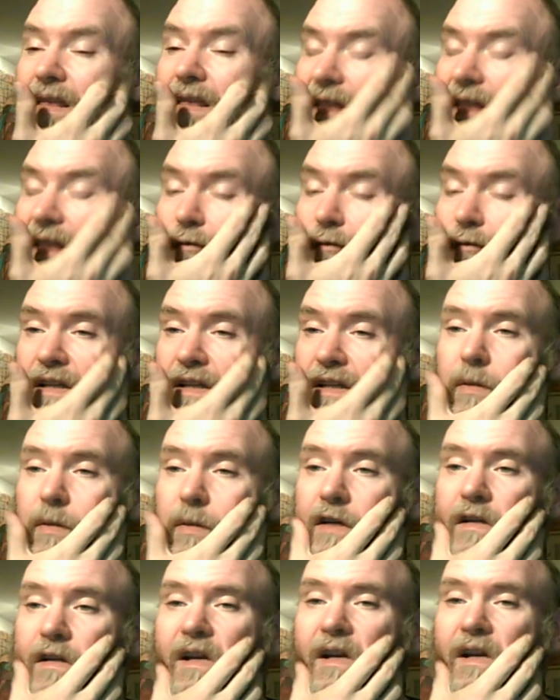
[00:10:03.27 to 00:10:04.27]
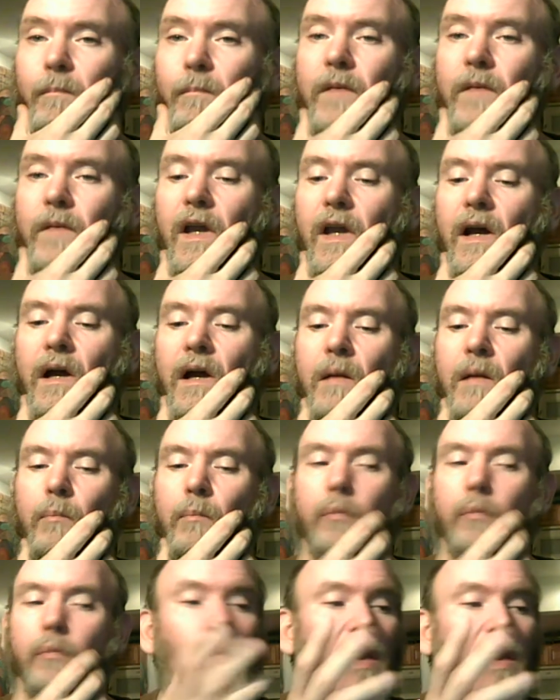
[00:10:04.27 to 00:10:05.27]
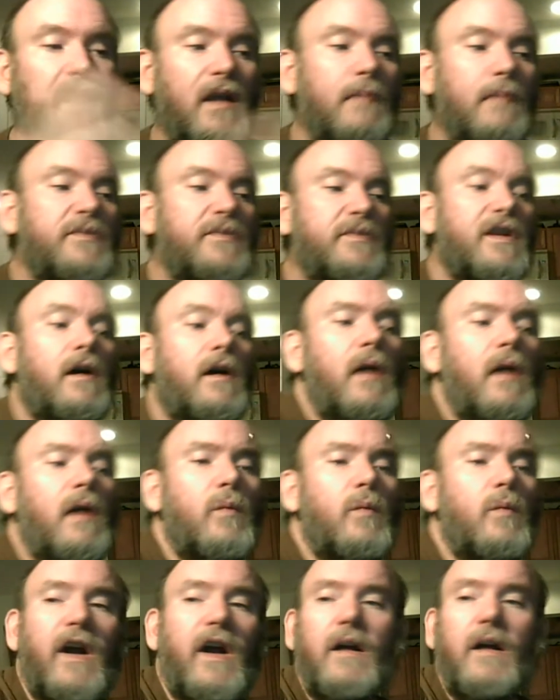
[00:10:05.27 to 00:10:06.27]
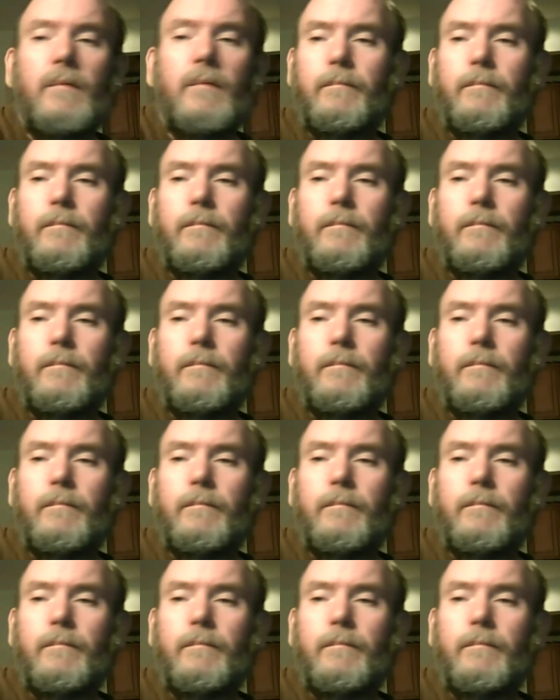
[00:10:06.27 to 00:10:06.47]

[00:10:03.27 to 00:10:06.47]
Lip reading: that flexibility. But when it comes to hardware,